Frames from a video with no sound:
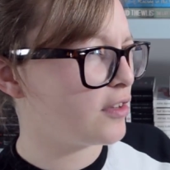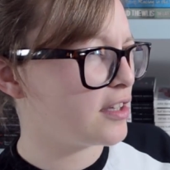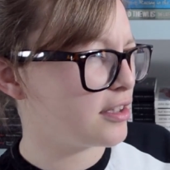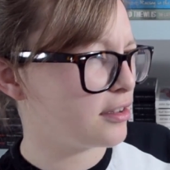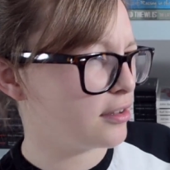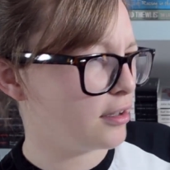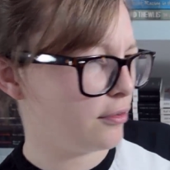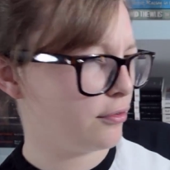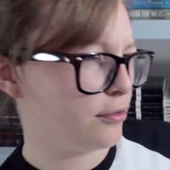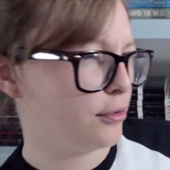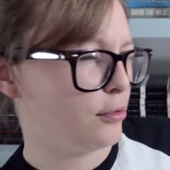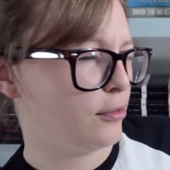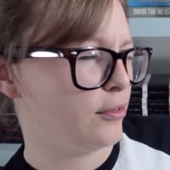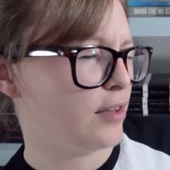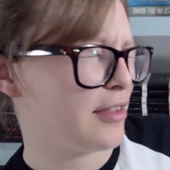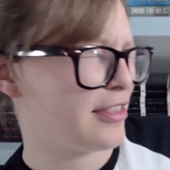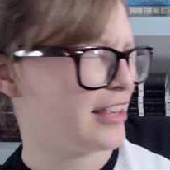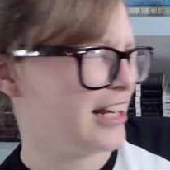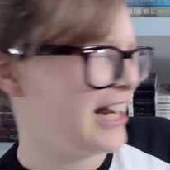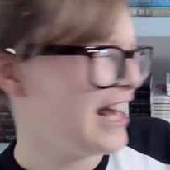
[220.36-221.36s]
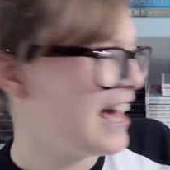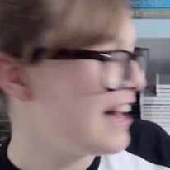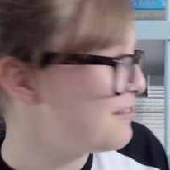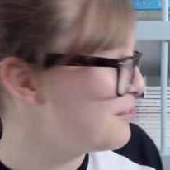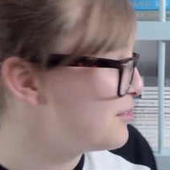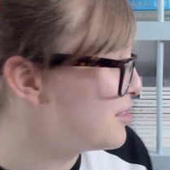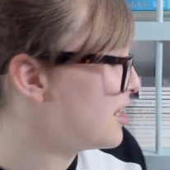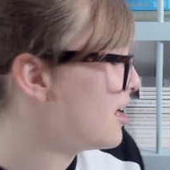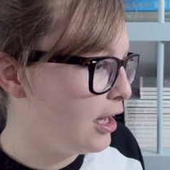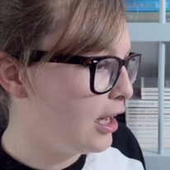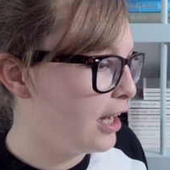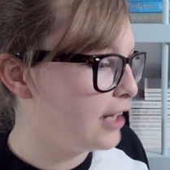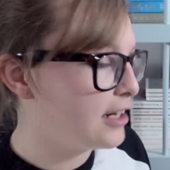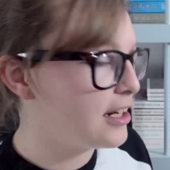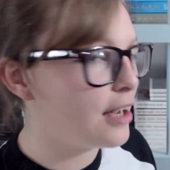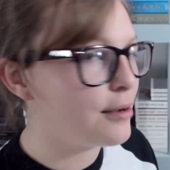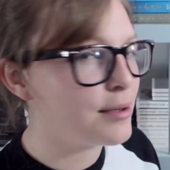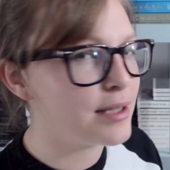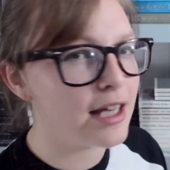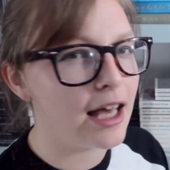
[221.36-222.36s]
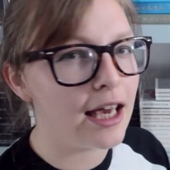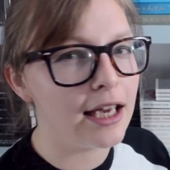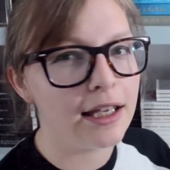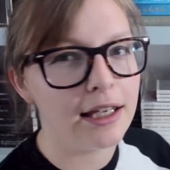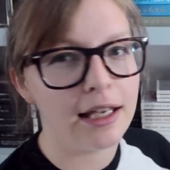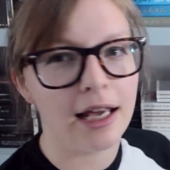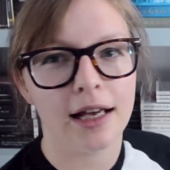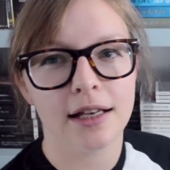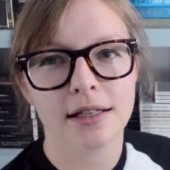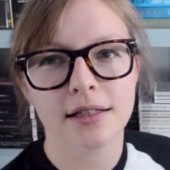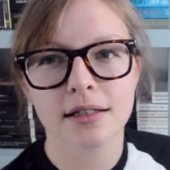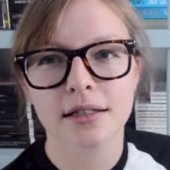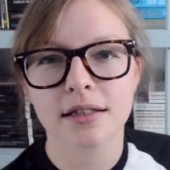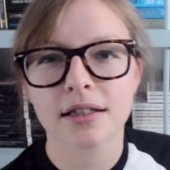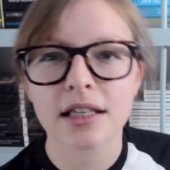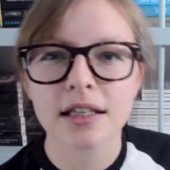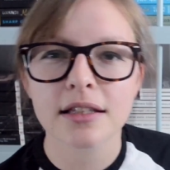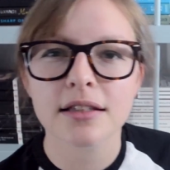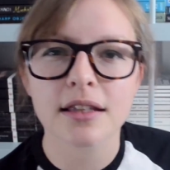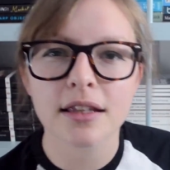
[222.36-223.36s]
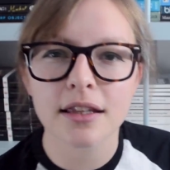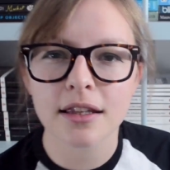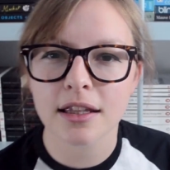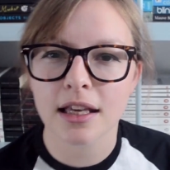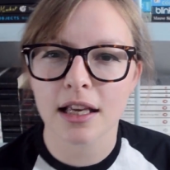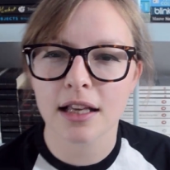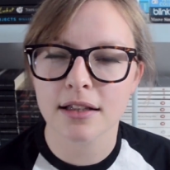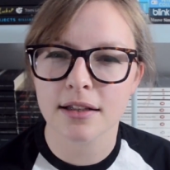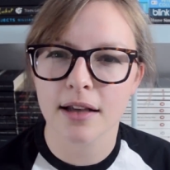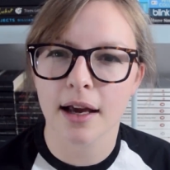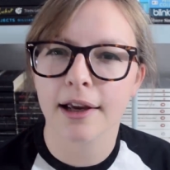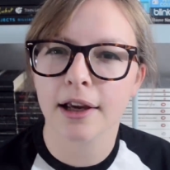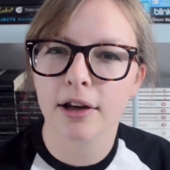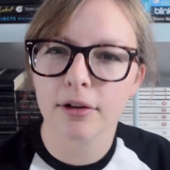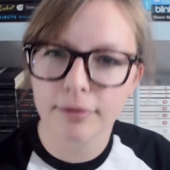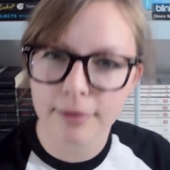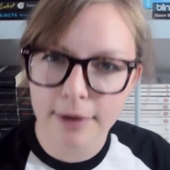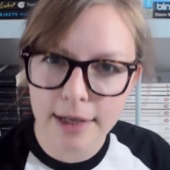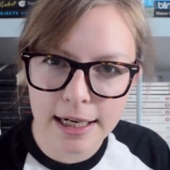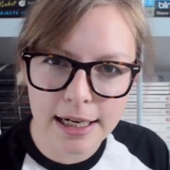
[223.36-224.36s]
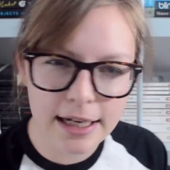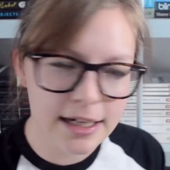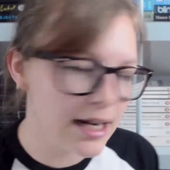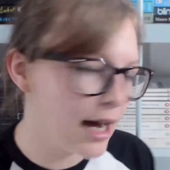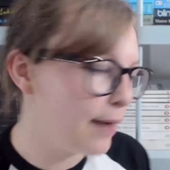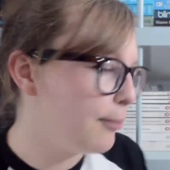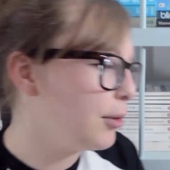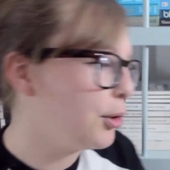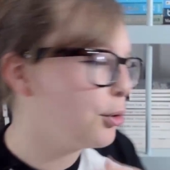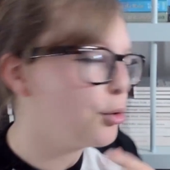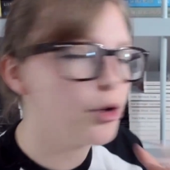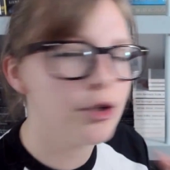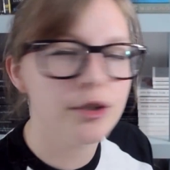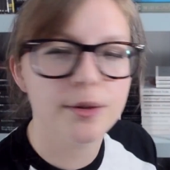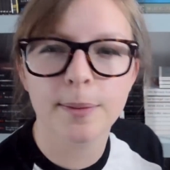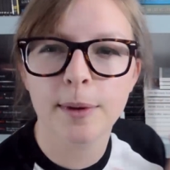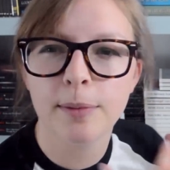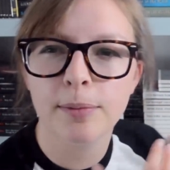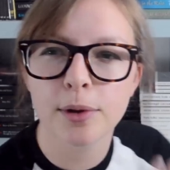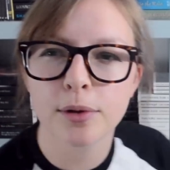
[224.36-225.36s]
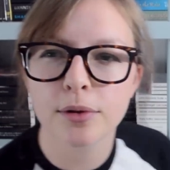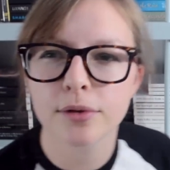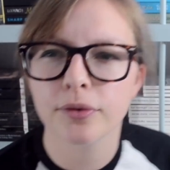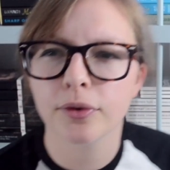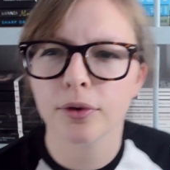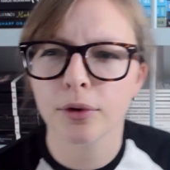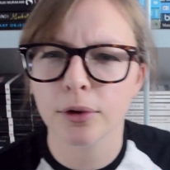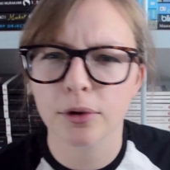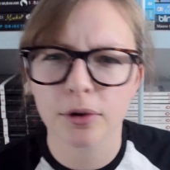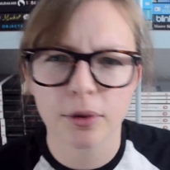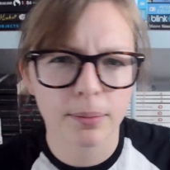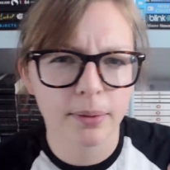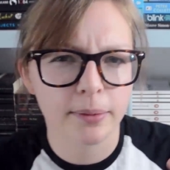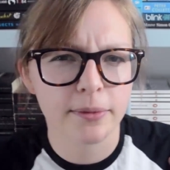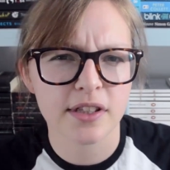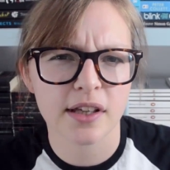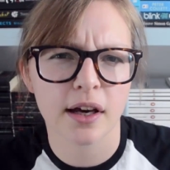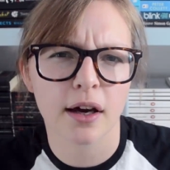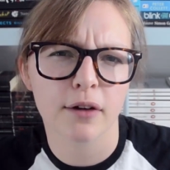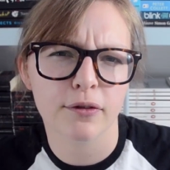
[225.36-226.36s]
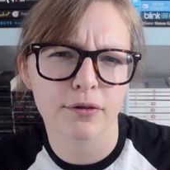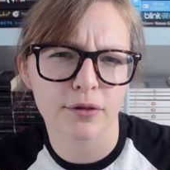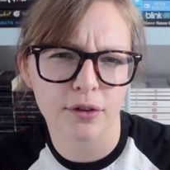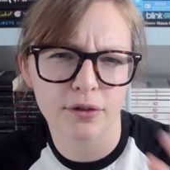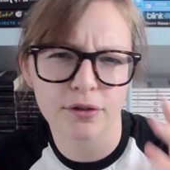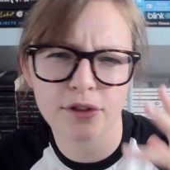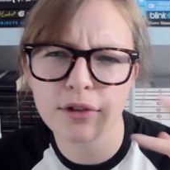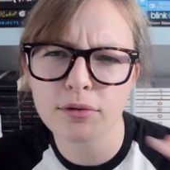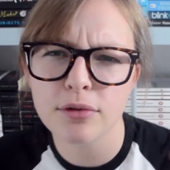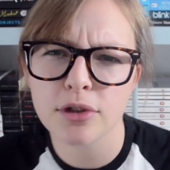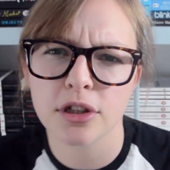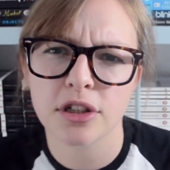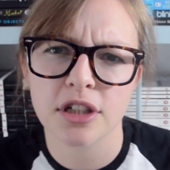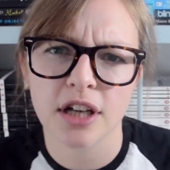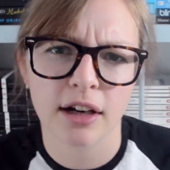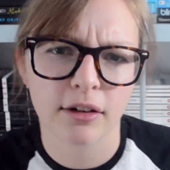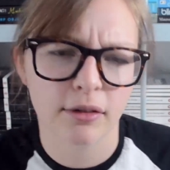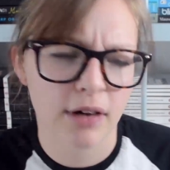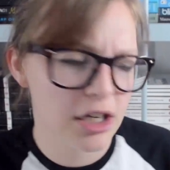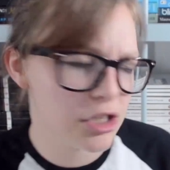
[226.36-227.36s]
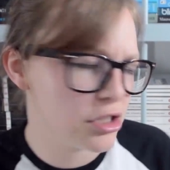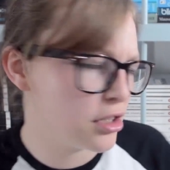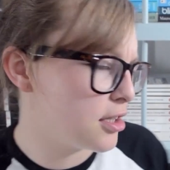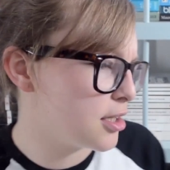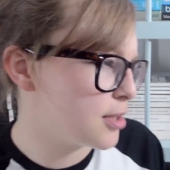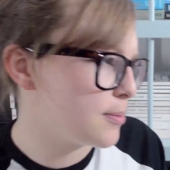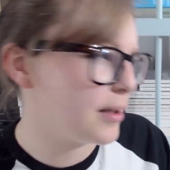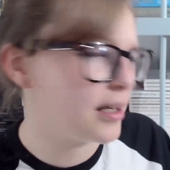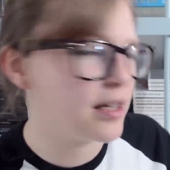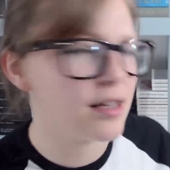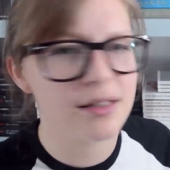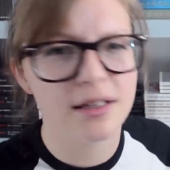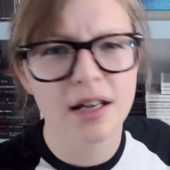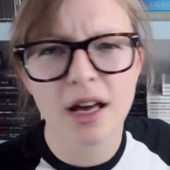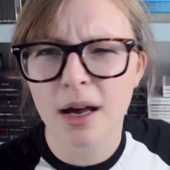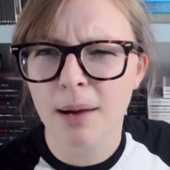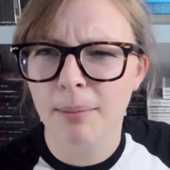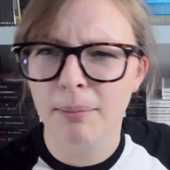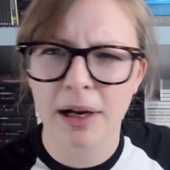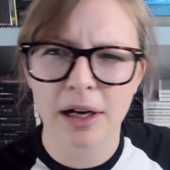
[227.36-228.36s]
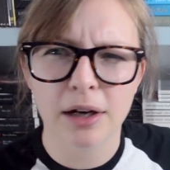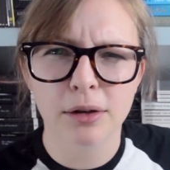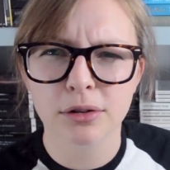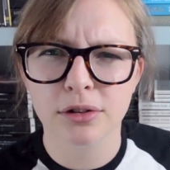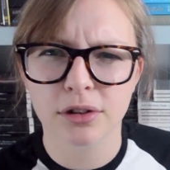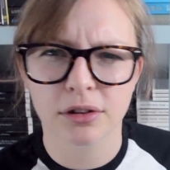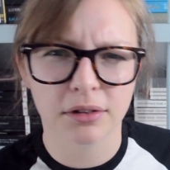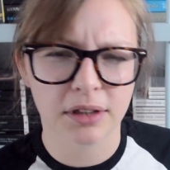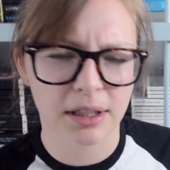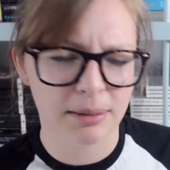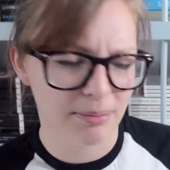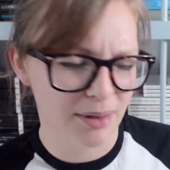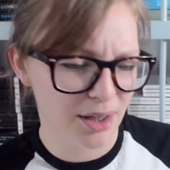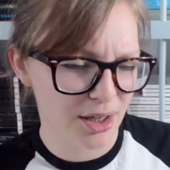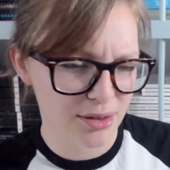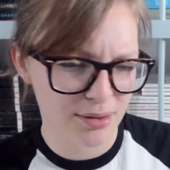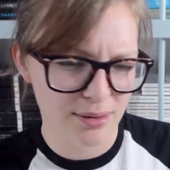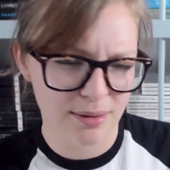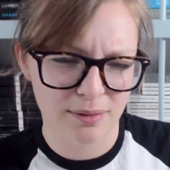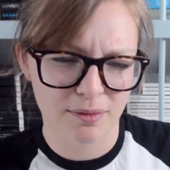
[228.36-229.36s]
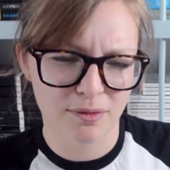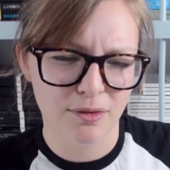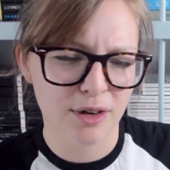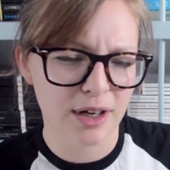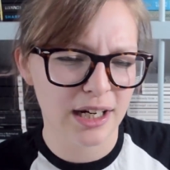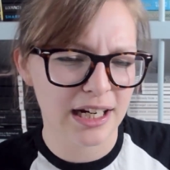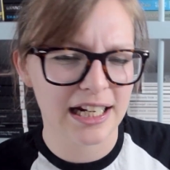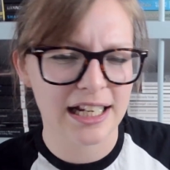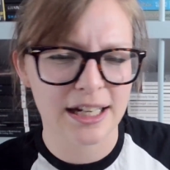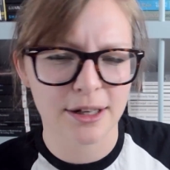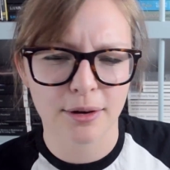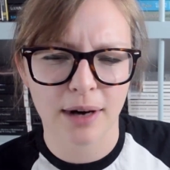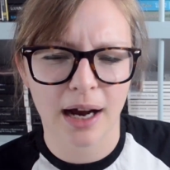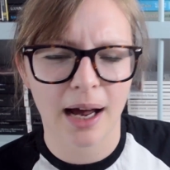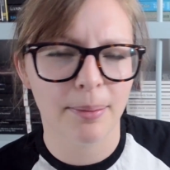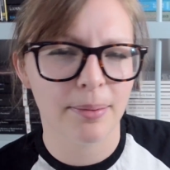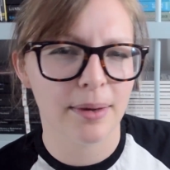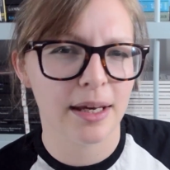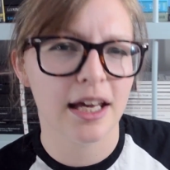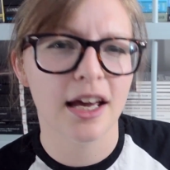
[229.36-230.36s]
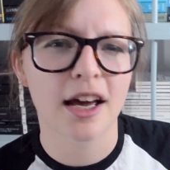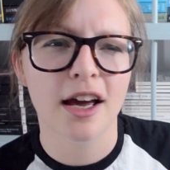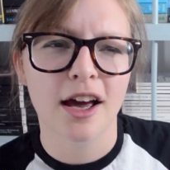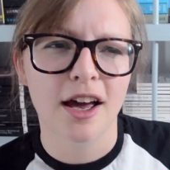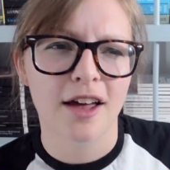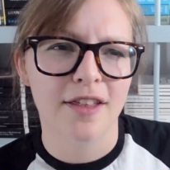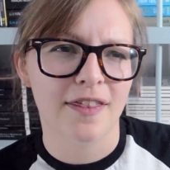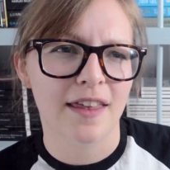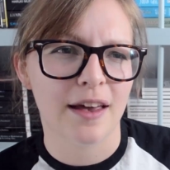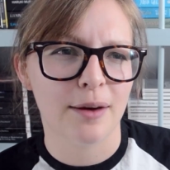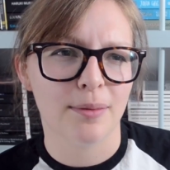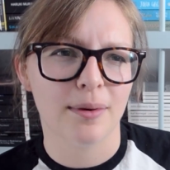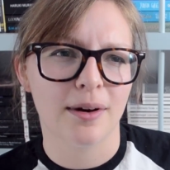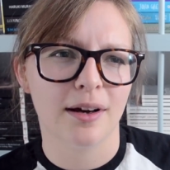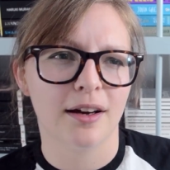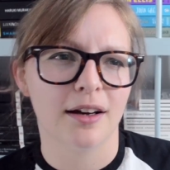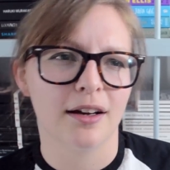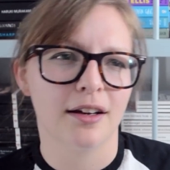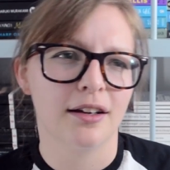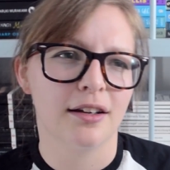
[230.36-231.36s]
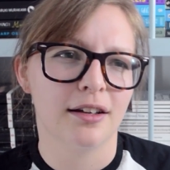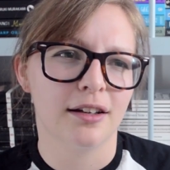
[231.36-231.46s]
there's only four of us left. And I was like, yes, these are the things I can read and will also be beautiful to preserve for future generations, because my old Tolkien books were really crappy. They were,